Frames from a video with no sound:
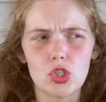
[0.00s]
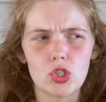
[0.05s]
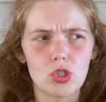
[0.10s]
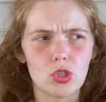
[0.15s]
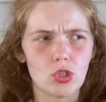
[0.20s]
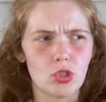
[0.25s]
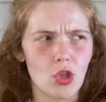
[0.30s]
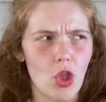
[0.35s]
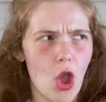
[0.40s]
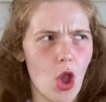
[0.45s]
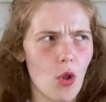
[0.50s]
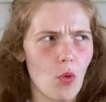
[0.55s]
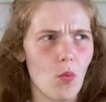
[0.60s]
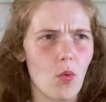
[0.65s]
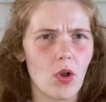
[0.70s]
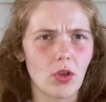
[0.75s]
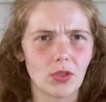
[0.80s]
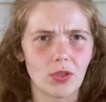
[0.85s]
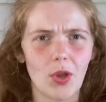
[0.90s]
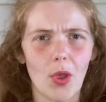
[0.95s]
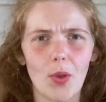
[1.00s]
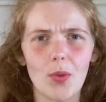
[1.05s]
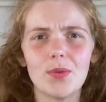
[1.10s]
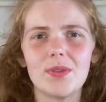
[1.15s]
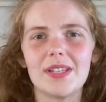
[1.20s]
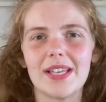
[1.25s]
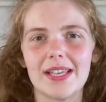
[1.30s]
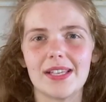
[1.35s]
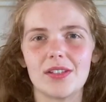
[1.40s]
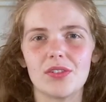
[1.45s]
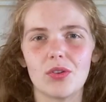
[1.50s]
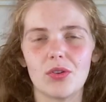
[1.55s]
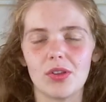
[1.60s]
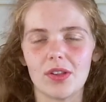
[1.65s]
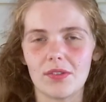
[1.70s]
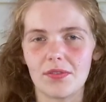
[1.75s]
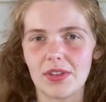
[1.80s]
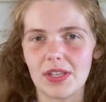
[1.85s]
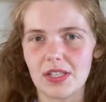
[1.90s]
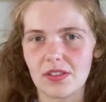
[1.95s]
no one noticed all
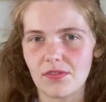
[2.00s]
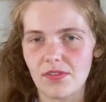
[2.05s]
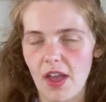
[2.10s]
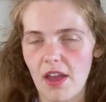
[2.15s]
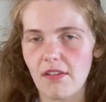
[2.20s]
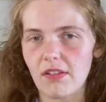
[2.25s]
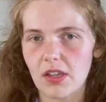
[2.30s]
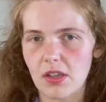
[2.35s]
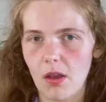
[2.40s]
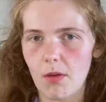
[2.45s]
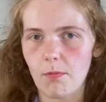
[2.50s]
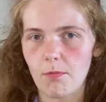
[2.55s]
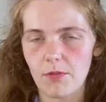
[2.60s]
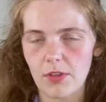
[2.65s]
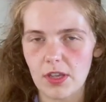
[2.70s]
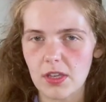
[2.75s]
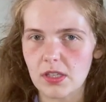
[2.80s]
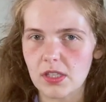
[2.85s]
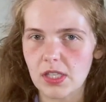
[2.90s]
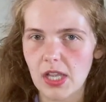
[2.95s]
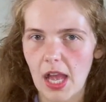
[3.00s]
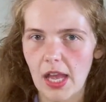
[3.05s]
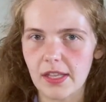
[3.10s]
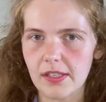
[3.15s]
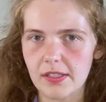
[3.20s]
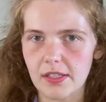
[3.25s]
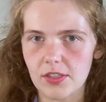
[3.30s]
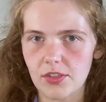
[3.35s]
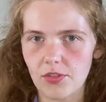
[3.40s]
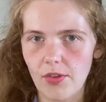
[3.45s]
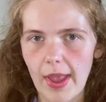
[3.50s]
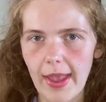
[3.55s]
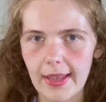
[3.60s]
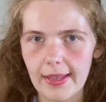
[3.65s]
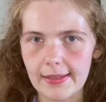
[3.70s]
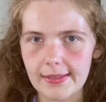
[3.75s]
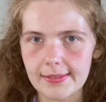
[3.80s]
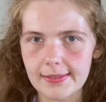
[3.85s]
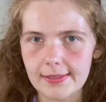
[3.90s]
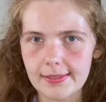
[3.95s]
of these very obvious signs and
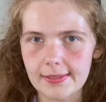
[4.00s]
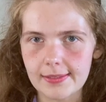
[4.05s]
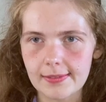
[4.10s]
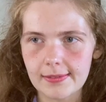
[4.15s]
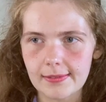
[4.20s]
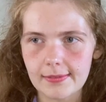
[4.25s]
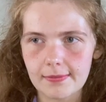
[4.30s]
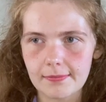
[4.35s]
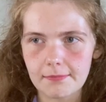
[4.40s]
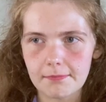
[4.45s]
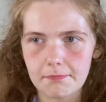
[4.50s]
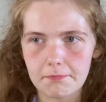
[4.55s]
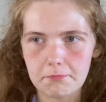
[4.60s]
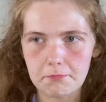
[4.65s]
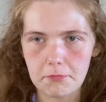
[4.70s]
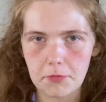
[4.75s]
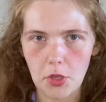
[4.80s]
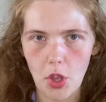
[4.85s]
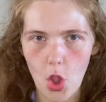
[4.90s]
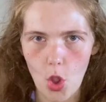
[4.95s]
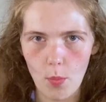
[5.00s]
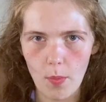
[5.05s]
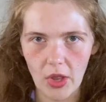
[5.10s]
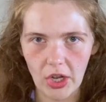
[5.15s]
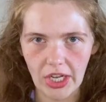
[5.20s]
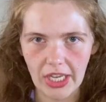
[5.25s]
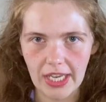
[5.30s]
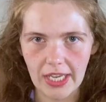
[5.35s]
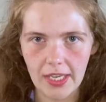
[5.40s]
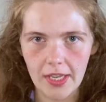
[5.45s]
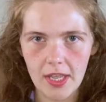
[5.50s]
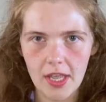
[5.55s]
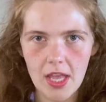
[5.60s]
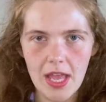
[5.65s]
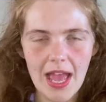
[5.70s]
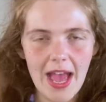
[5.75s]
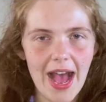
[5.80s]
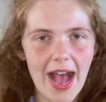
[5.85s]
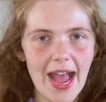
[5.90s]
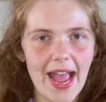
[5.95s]
traits. Nobody.
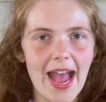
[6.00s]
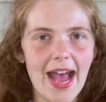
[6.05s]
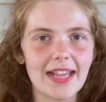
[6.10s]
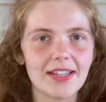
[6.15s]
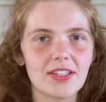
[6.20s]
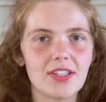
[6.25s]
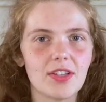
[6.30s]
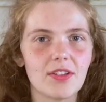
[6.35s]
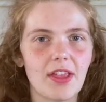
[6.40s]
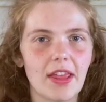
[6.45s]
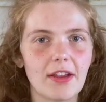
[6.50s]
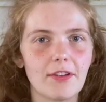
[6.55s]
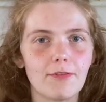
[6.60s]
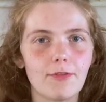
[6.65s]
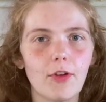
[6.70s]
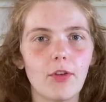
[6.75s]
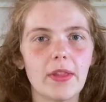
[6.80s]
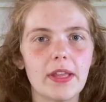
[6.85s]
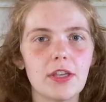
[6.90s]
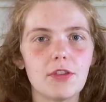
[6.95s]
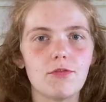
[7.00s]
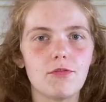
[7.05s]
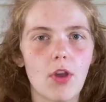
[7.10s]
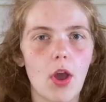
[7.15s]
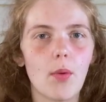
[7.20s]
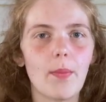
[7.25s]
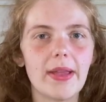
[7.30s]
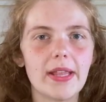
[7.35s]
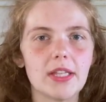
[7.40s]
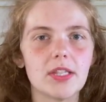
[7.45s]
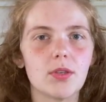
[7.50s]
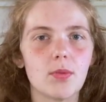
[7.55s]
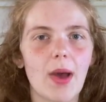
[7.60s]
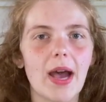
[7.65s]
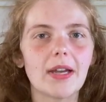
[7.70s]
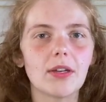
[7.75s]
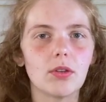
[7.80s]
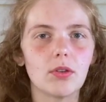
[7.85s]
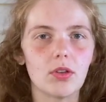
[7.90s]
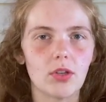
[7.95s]
I had to, like, fully grow into
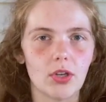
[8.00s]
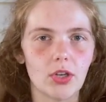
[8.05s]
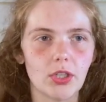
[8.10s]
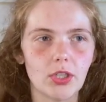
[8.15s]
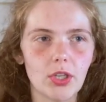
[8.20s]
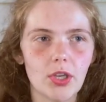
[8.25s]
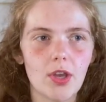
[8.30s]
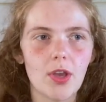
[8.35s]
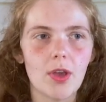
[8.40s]
adulthood,